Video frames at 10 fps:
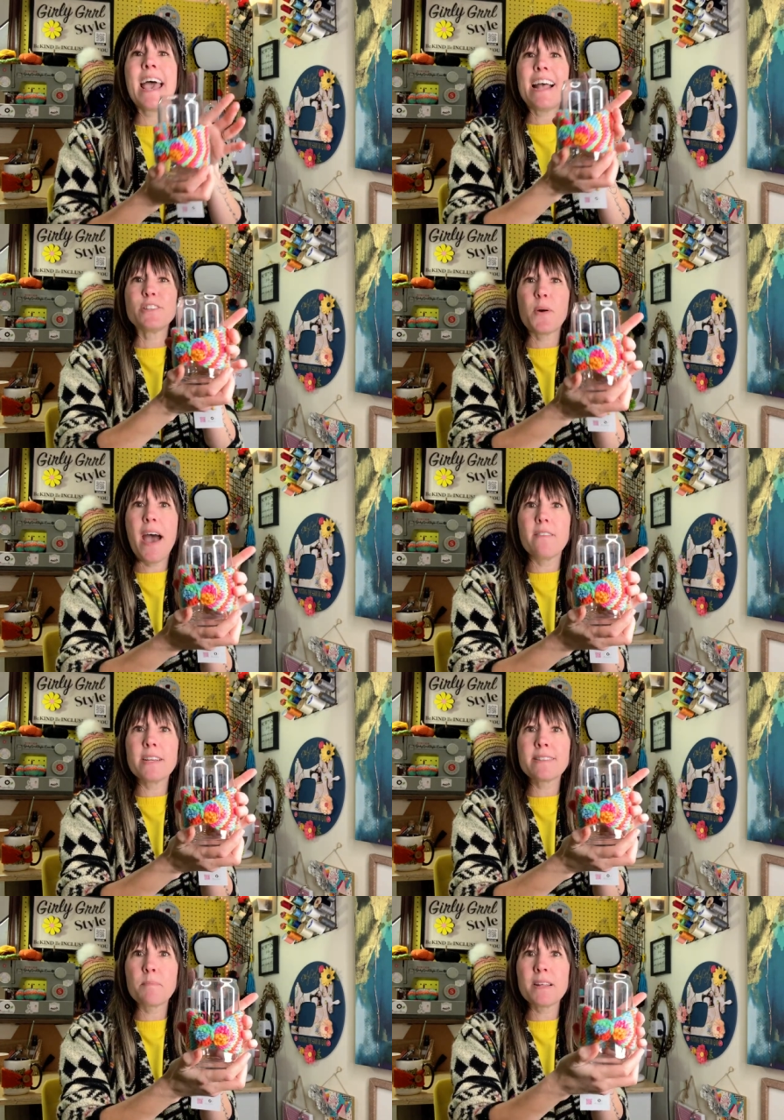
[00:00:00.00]
and so
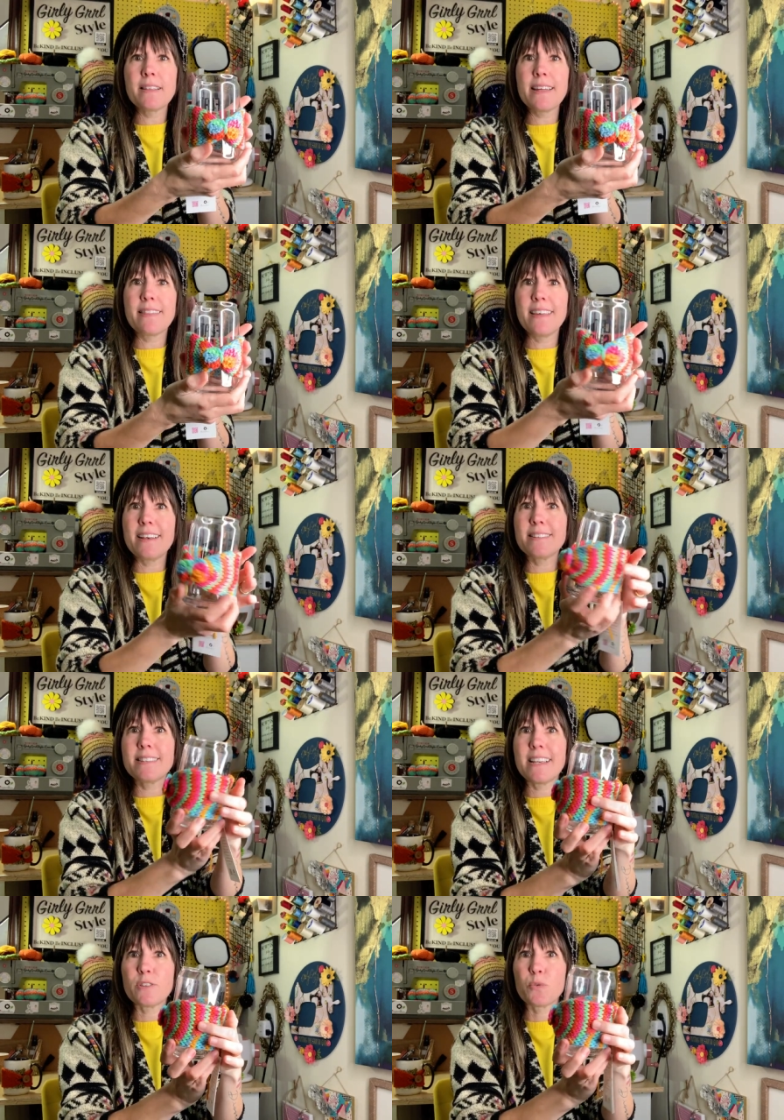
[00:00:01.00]
having something like
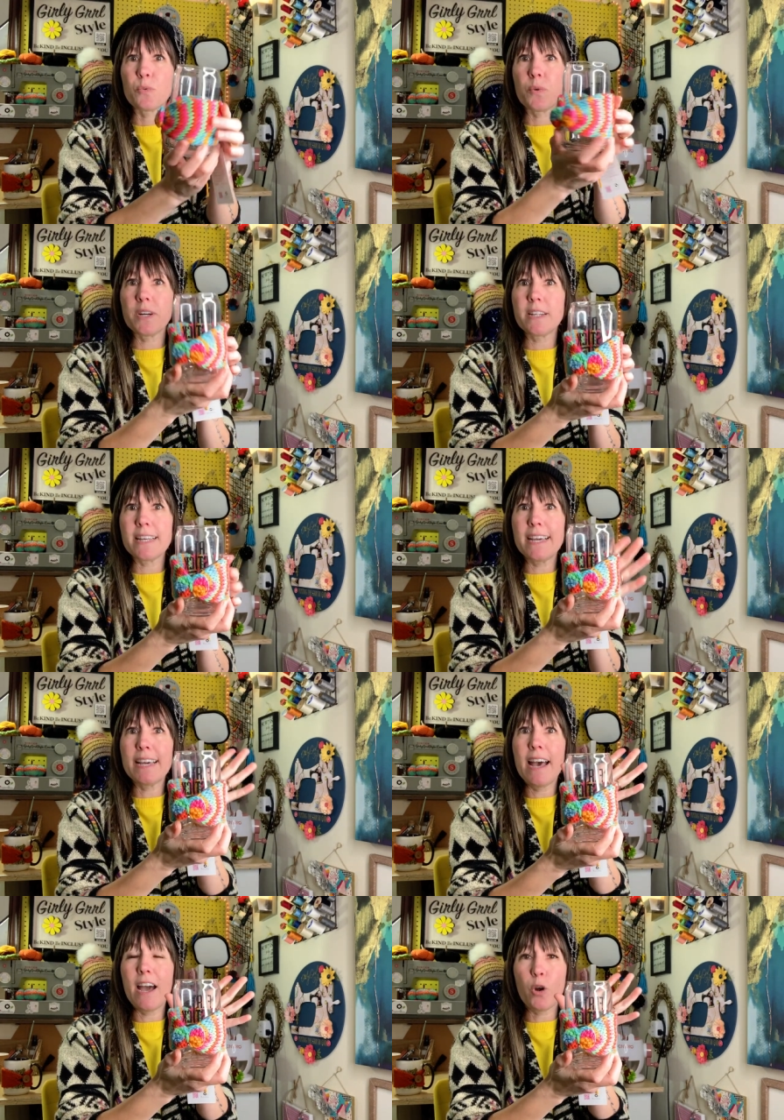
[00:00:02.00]
this is
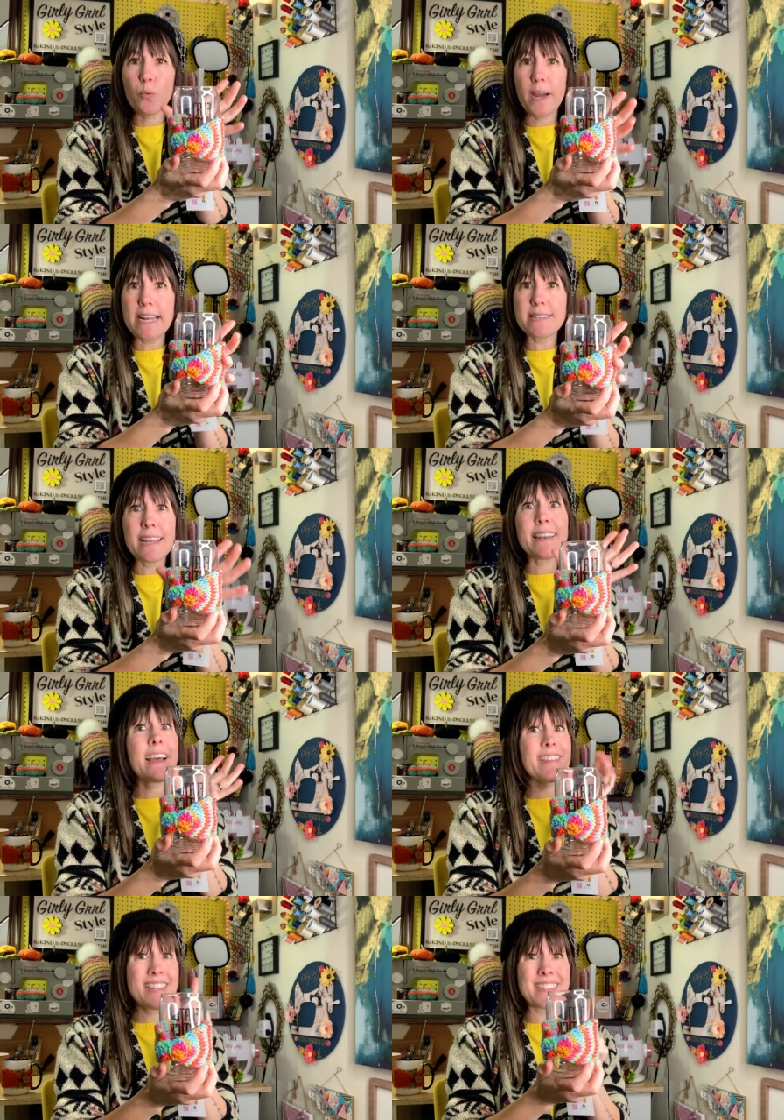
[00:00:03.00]
really uh, great, and
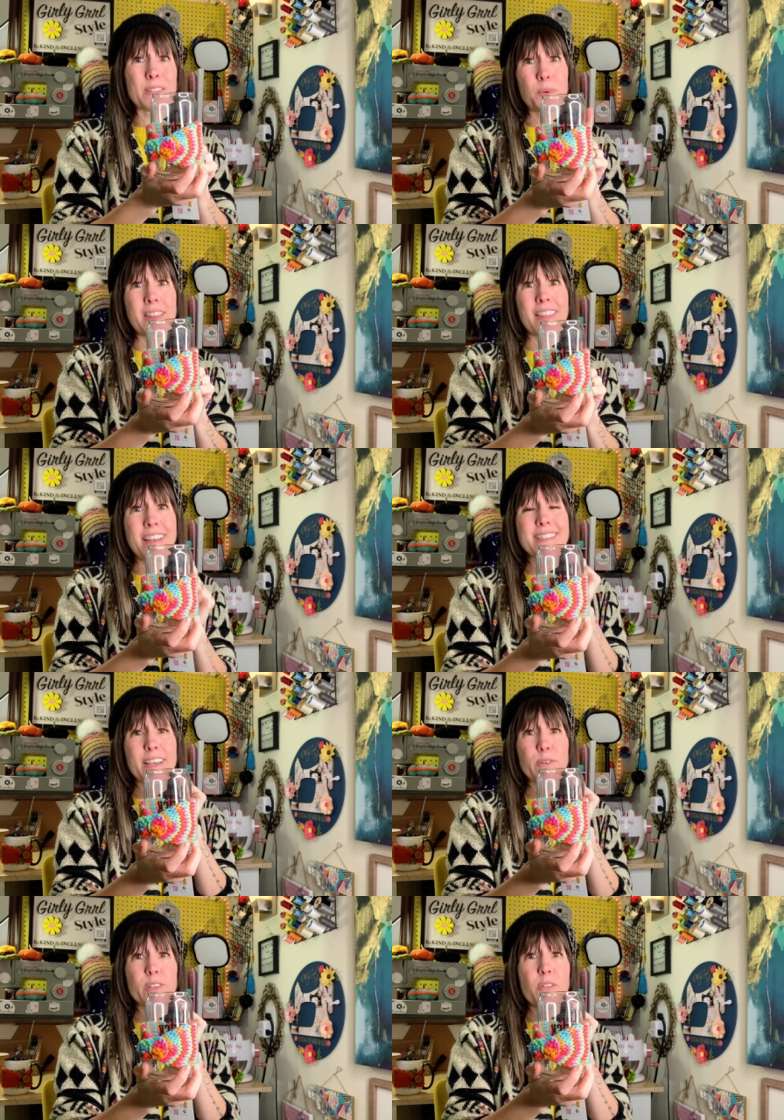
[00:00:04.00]
I, this is one of the things I
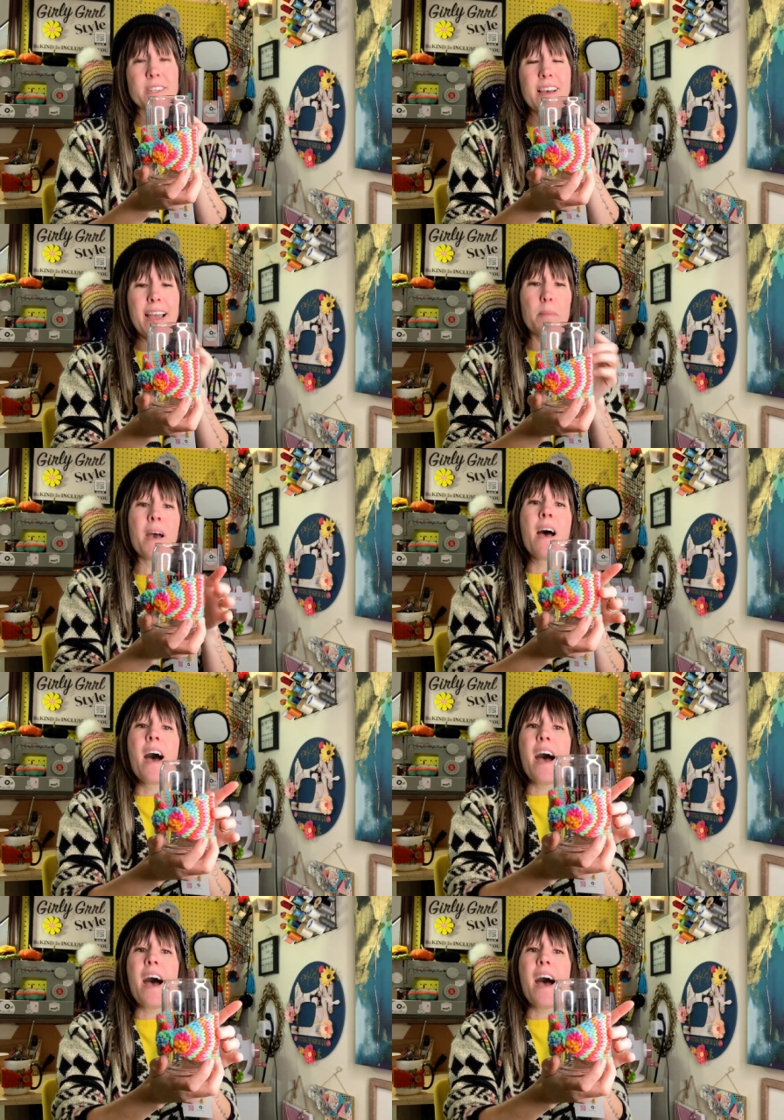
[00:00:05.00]
use all the time,